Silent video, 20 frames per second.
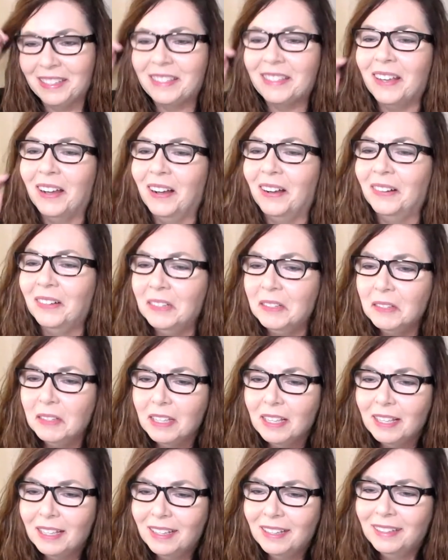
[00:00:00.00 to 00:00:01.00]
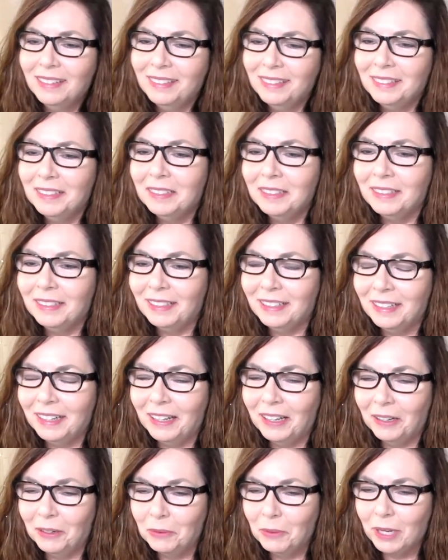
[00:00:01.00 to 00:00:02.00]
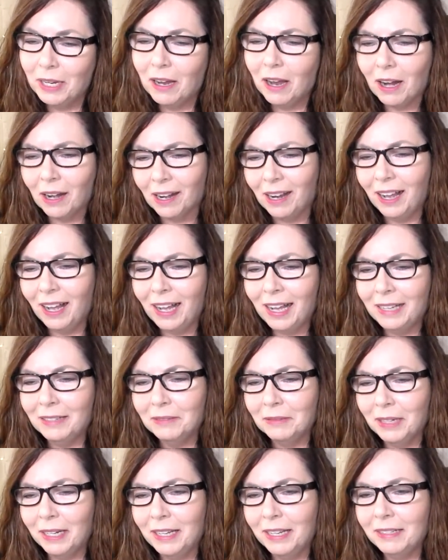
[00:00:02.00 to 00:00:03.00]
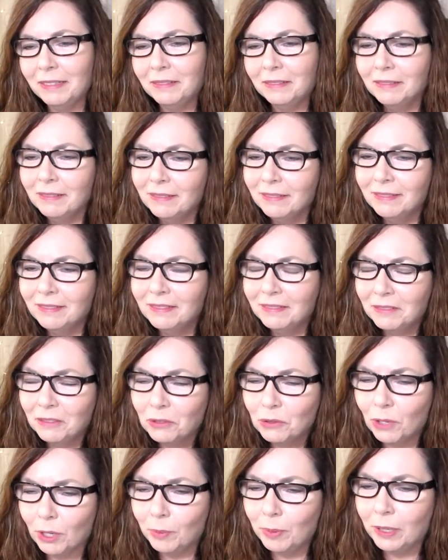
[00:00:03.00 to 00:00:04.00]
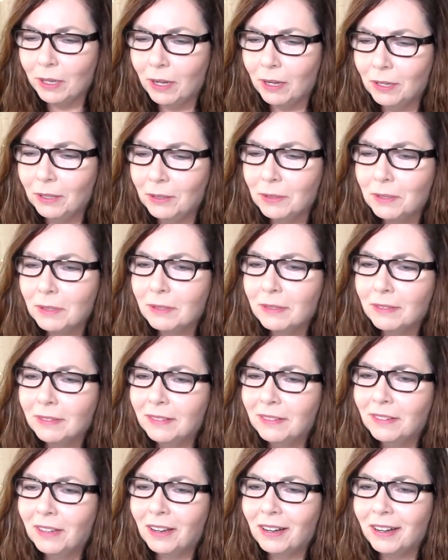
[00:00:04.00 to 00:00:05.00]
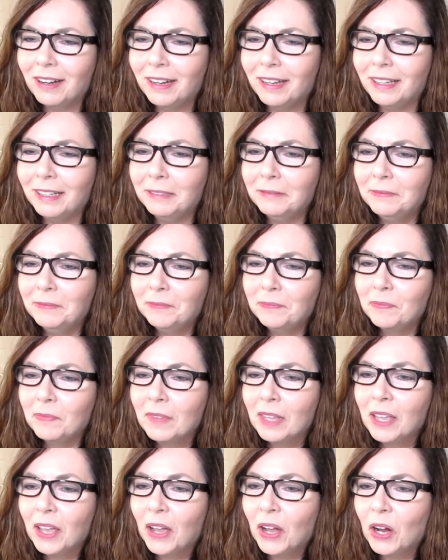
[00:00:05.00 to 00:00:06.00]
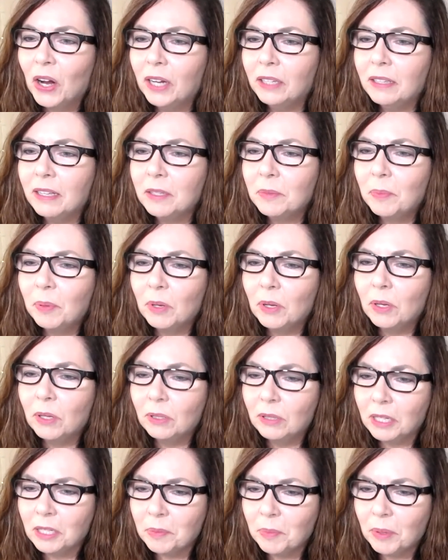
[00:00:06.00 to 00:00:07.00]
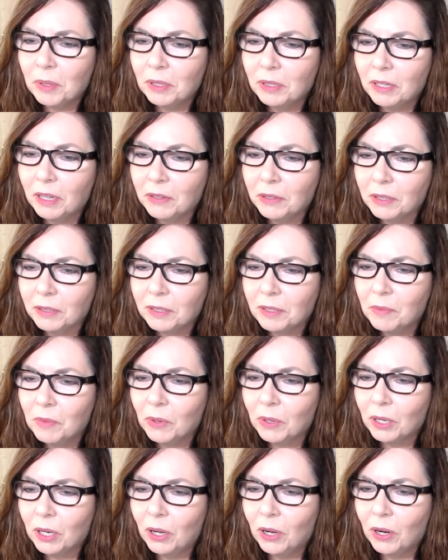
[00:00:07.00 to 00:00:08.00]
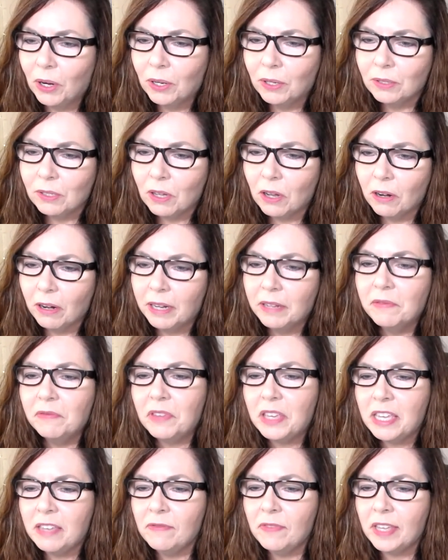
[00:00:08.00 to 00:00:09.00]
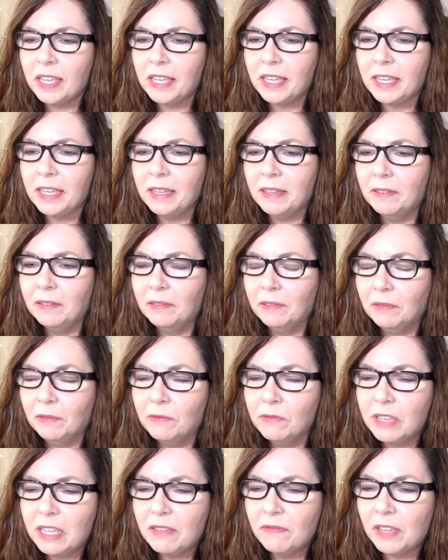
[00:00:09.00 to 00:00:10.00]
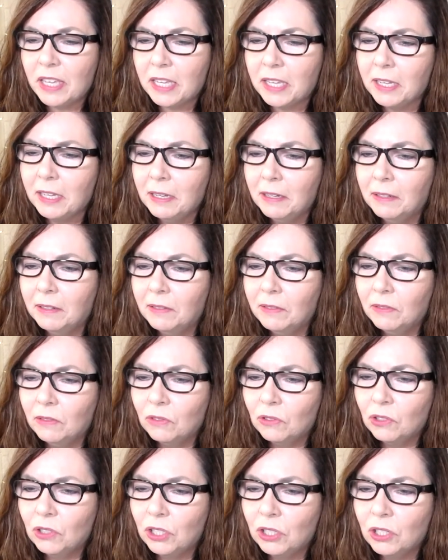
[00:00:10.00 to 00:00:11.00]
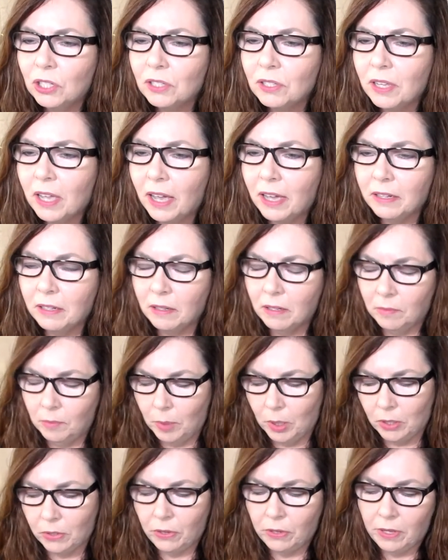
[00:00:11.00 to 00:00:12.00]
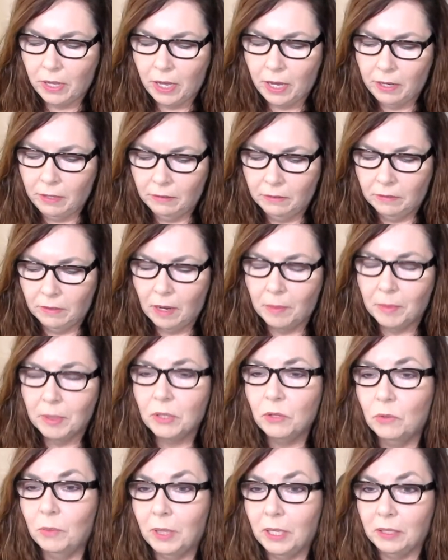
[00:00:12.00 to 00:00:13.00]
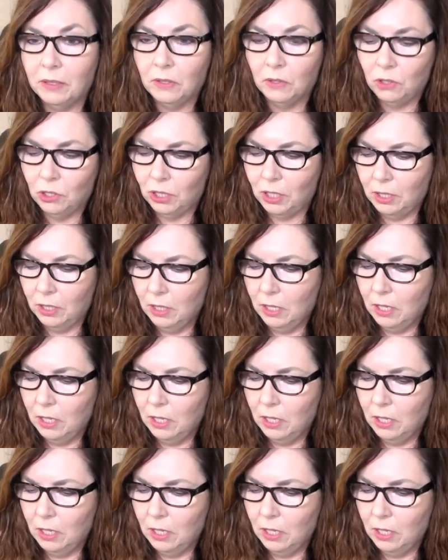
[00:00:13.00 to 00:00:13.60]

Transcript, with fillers: so, you know, we are hot, right? Scorpios. All right. All right, let's pull let's pull another some more cards. All right, Vivi, Vivi. She just had a birthday. I'm assuming it's a she.